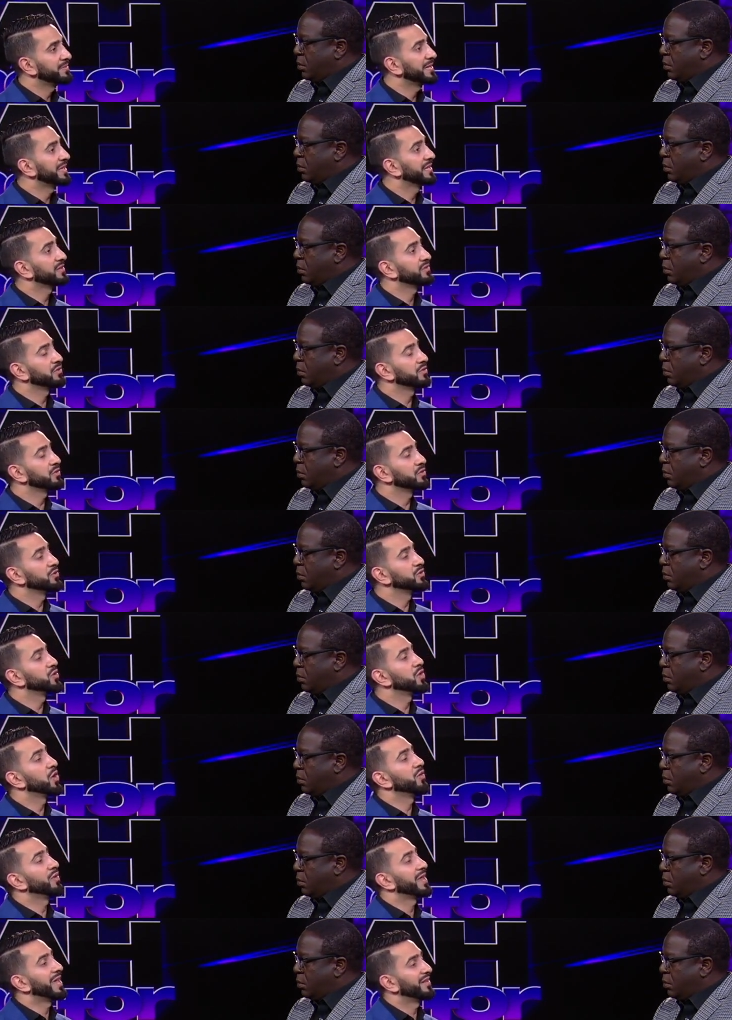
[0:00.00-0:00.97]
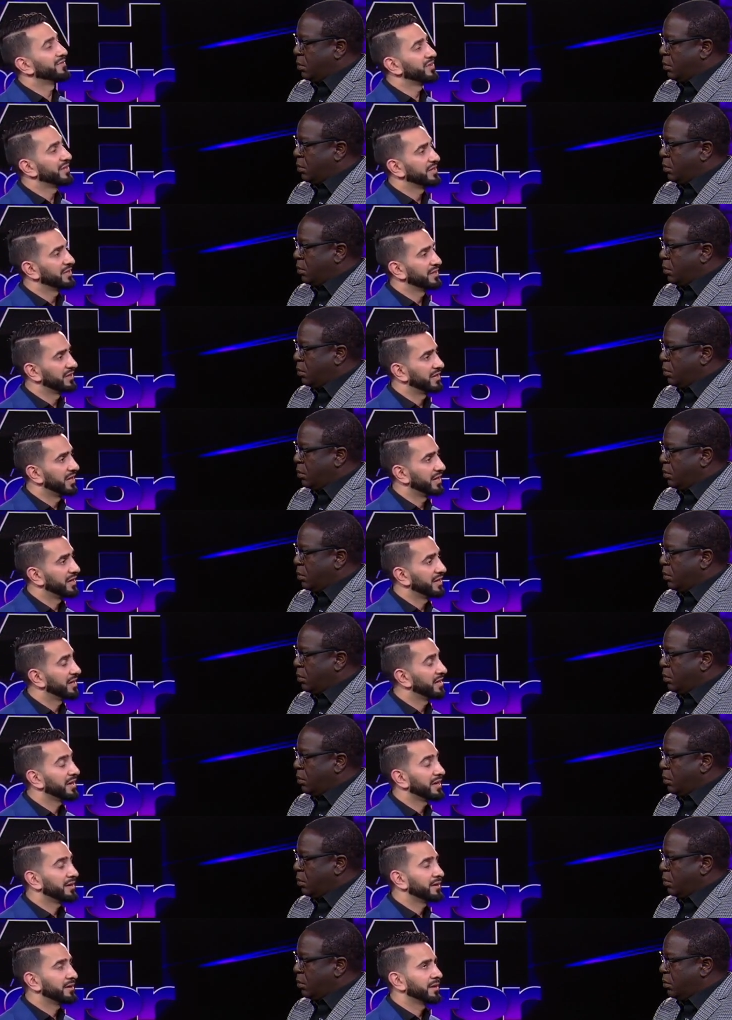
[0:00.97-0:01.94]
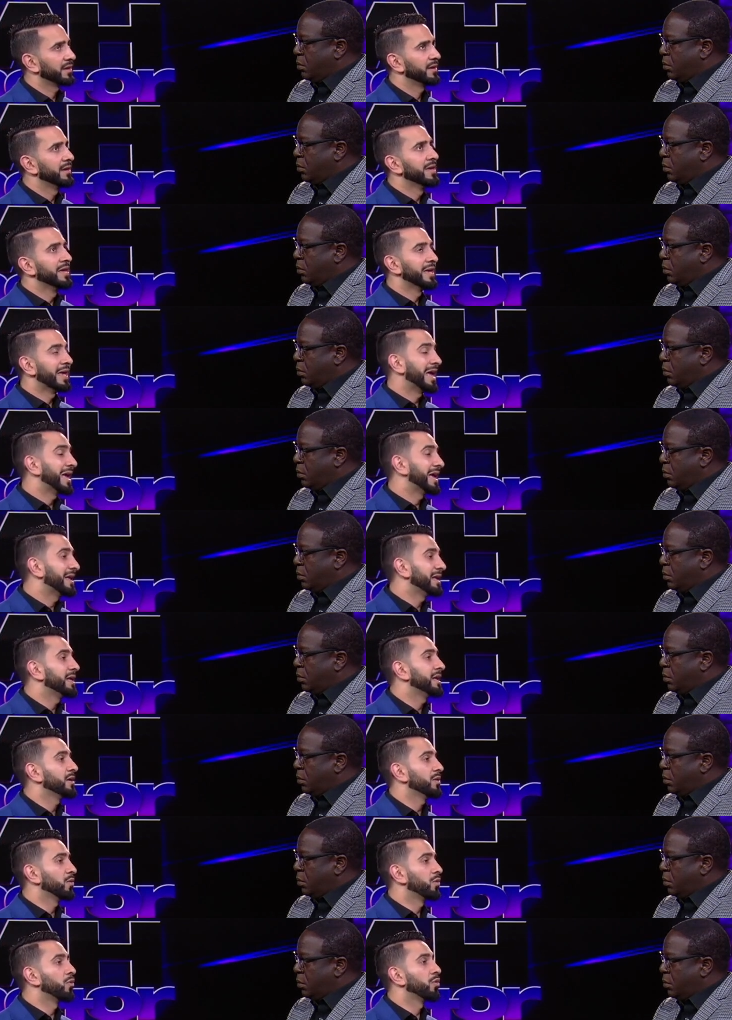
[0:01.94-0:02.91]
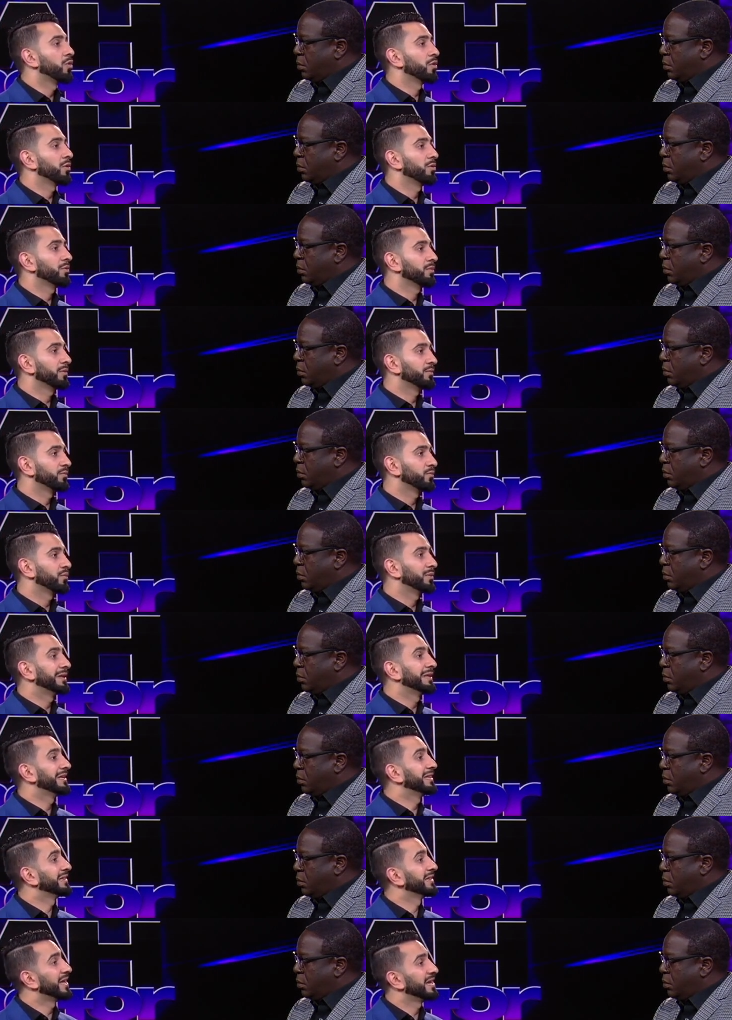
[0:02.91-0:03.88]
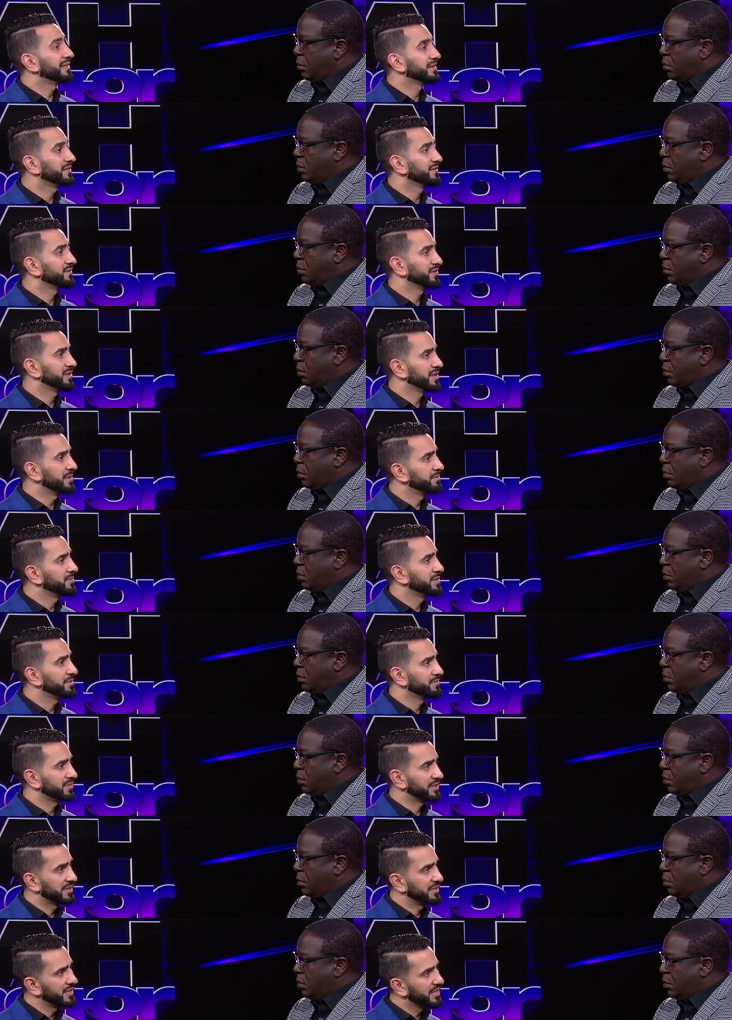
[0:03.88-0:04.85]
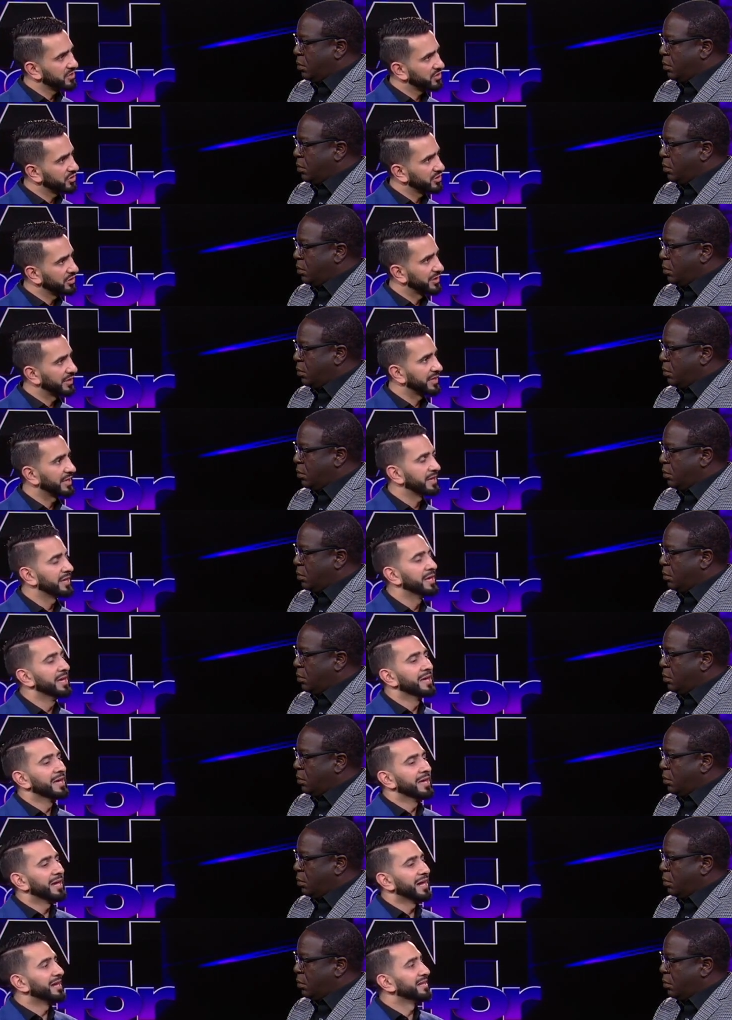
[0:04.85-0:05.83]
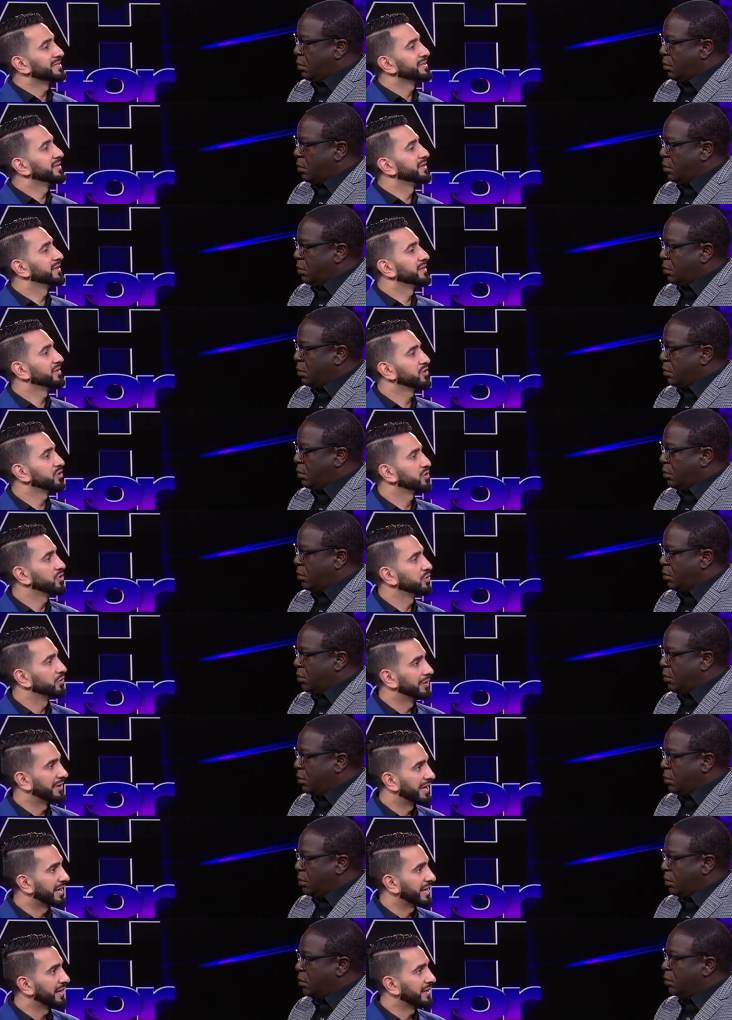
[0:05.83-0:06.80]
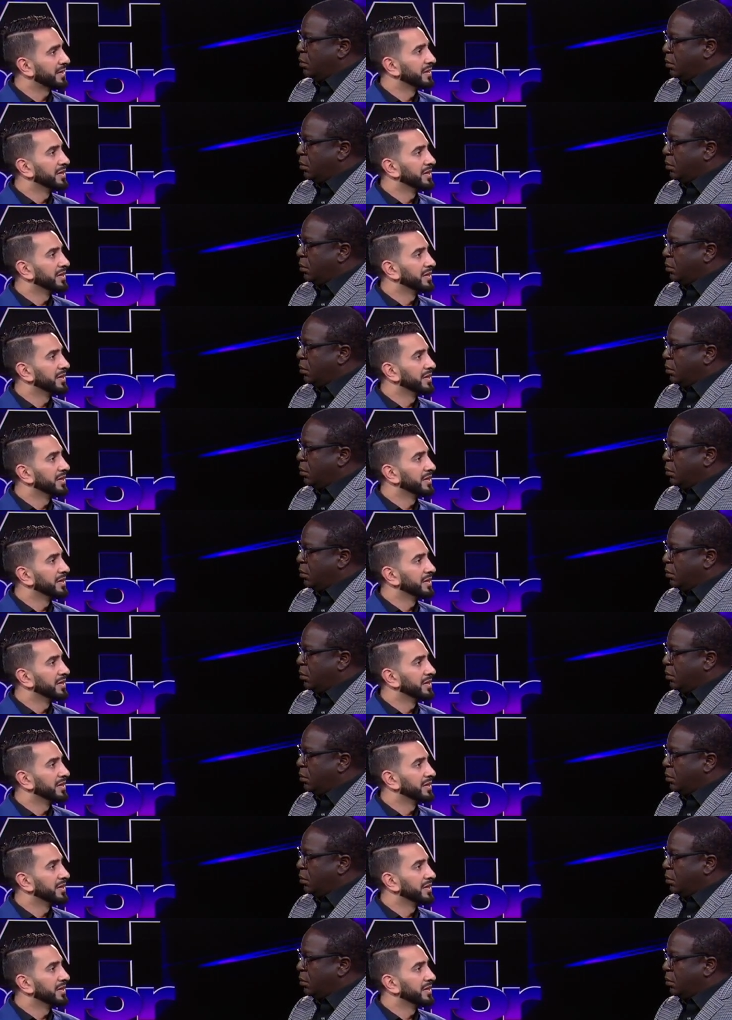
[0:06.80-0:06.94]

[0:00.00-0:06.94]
Speaker 1: because you don't have any or really lots of symptoms initially until it's too late.